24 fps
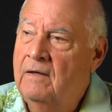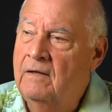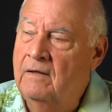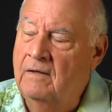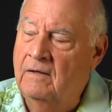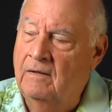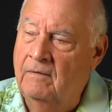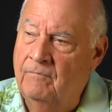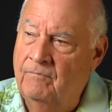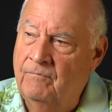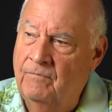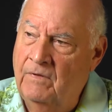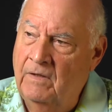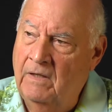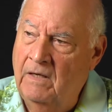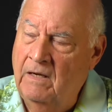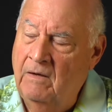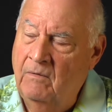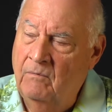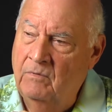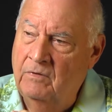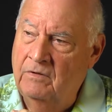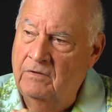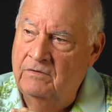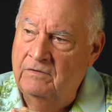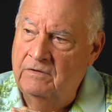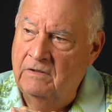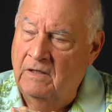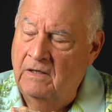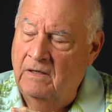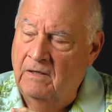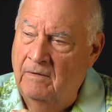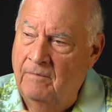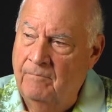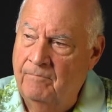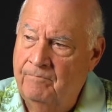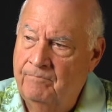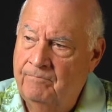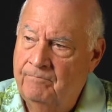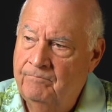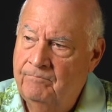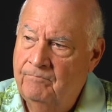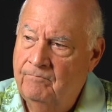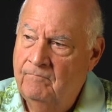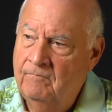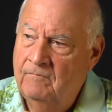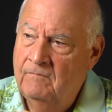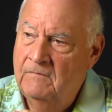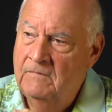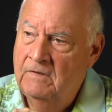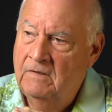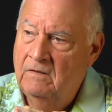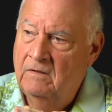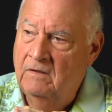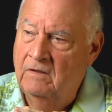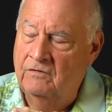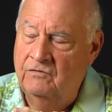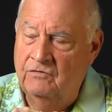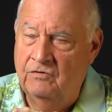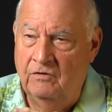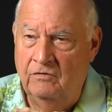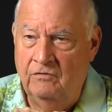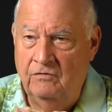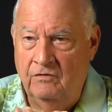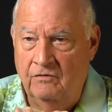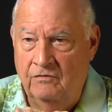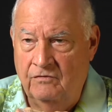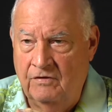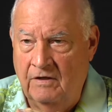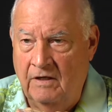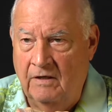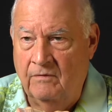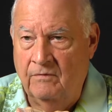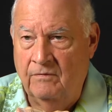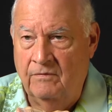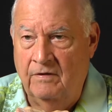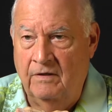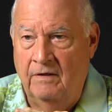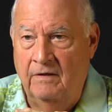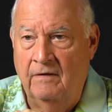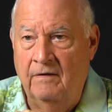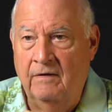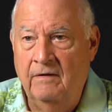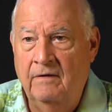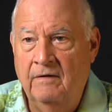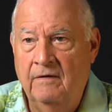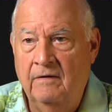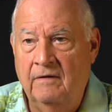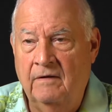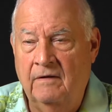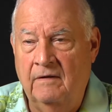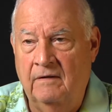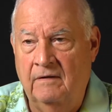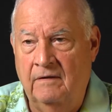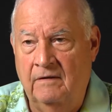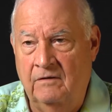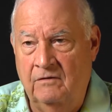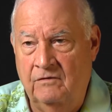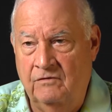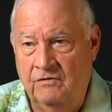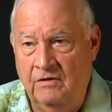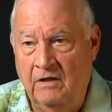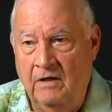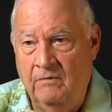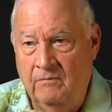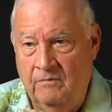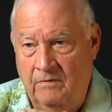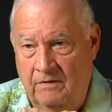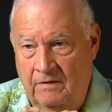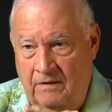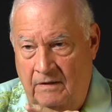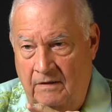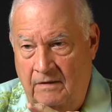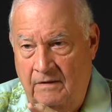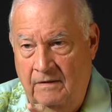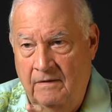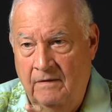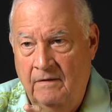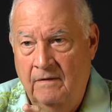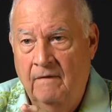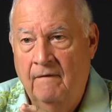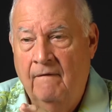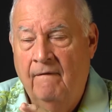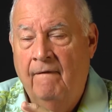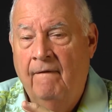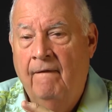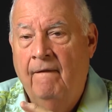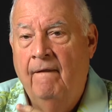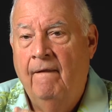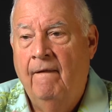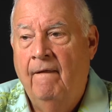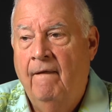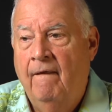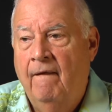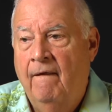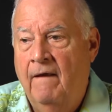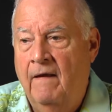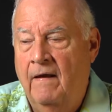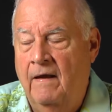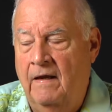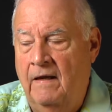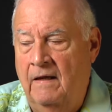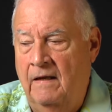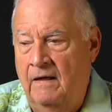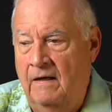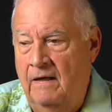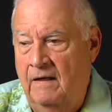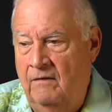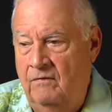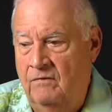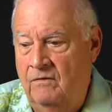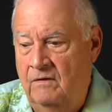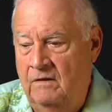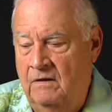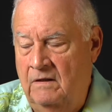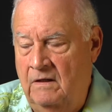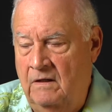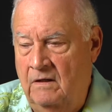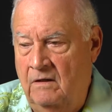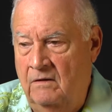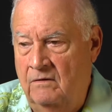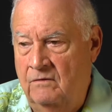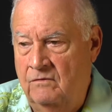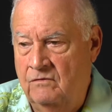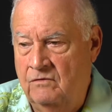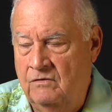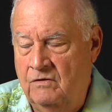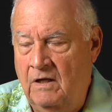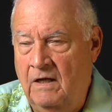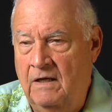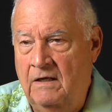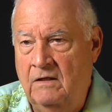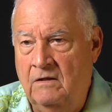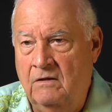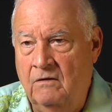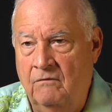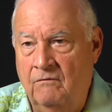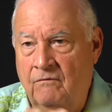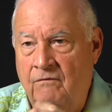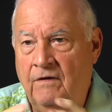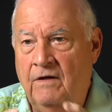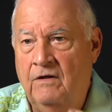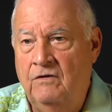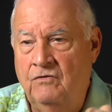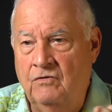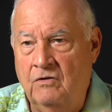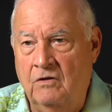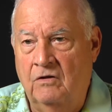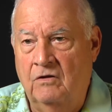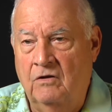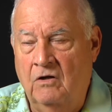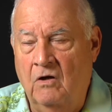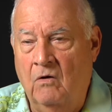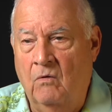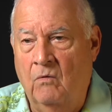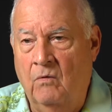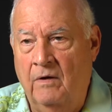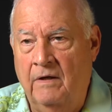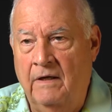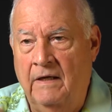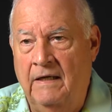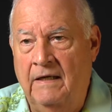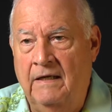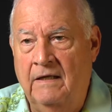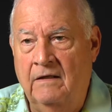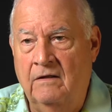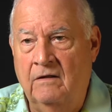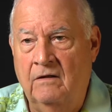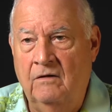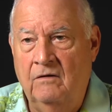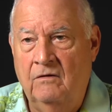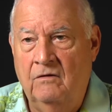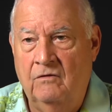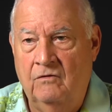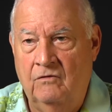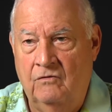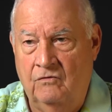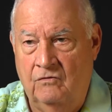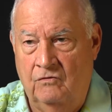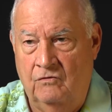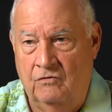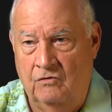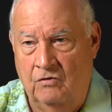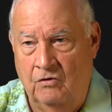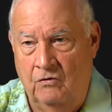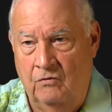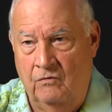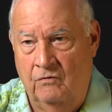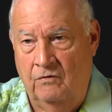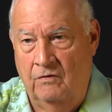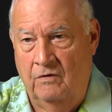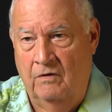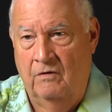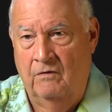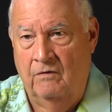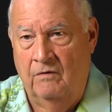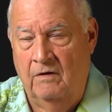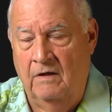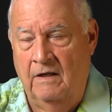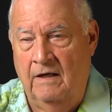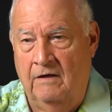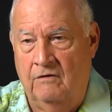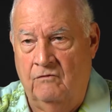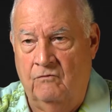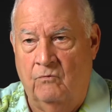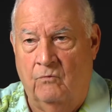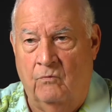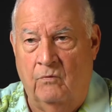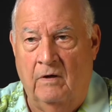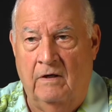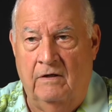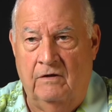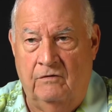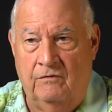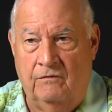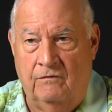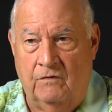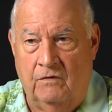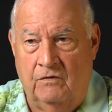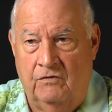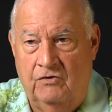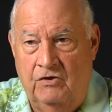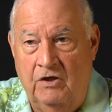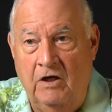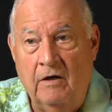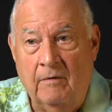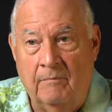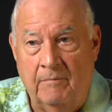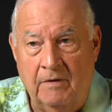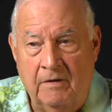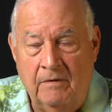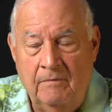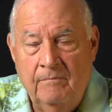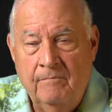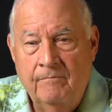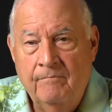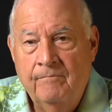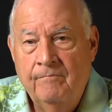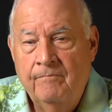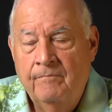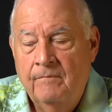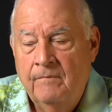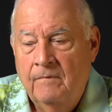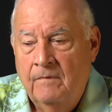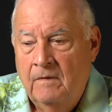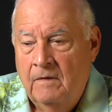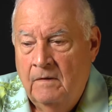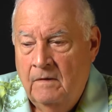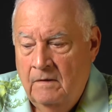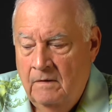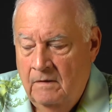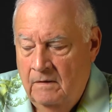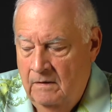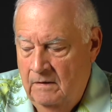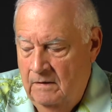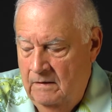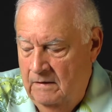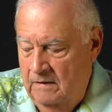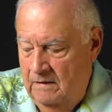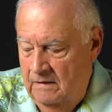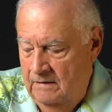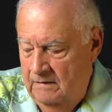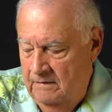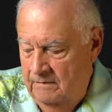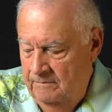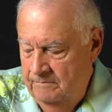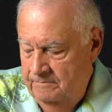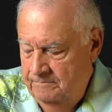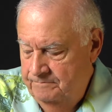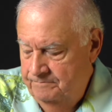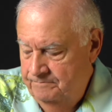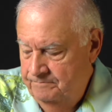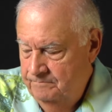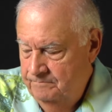Uh, then I was um, assistant secretary and then secretary and at the uh, state convention going in to the next race for chairman, um,